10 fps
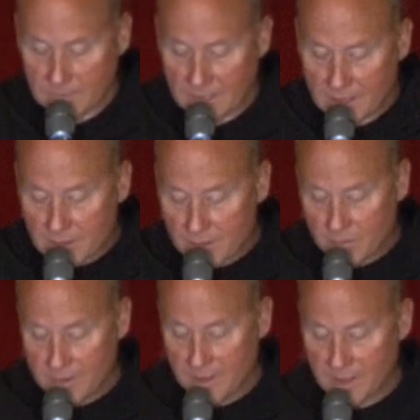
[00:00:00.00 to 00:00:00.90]
How can
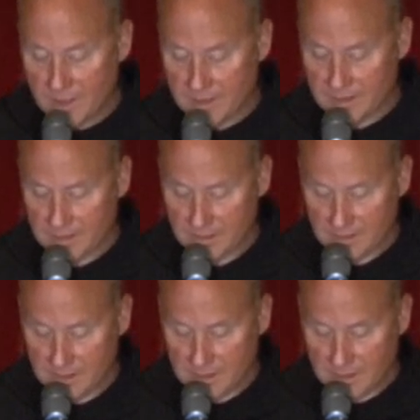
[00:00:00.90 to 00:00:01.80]
we not?
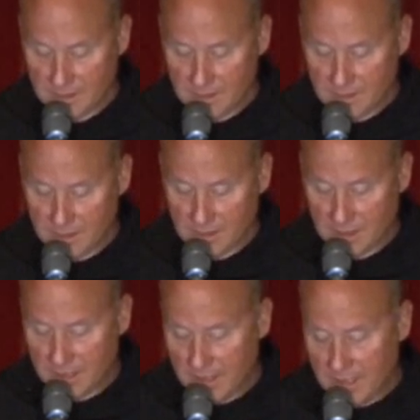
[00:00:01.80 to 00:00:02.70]
Uh,
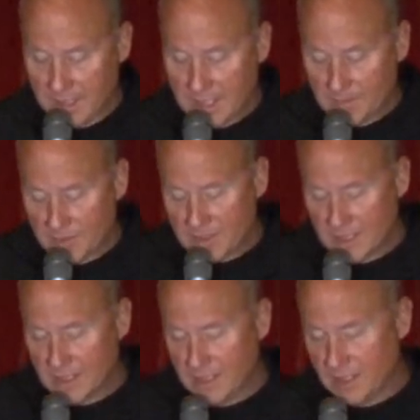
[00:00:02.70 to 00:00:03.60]
and again,
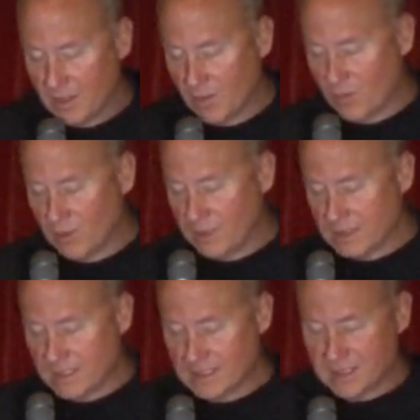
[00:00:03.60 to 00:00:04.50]
particularly in our world that
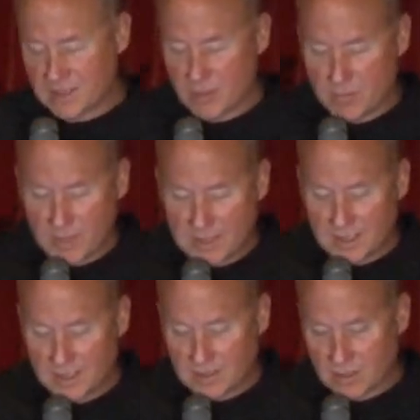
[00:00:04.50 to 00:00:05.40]
says it's so
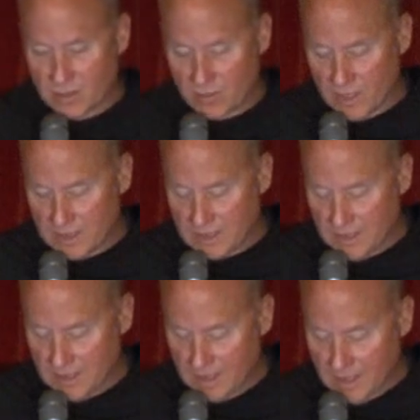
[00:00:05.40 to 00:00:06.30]
busy and so crazy
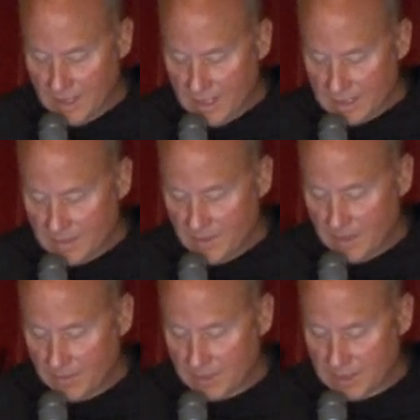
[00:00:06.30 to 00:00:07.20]
that to be
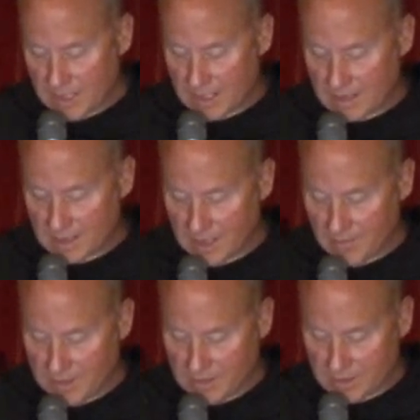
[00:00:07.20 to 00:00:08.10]
able to take a time
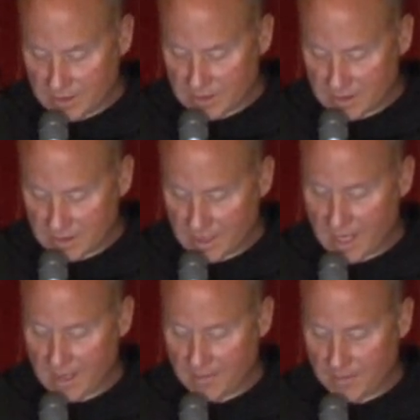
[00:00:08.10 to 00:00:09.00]
and just
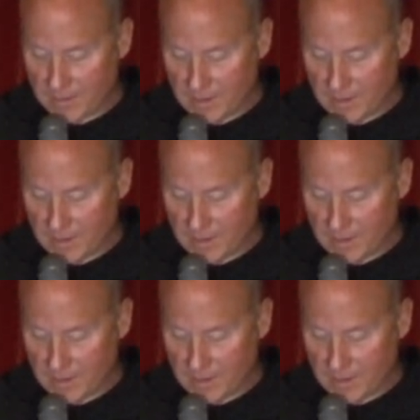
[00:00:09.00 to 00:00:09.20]
stop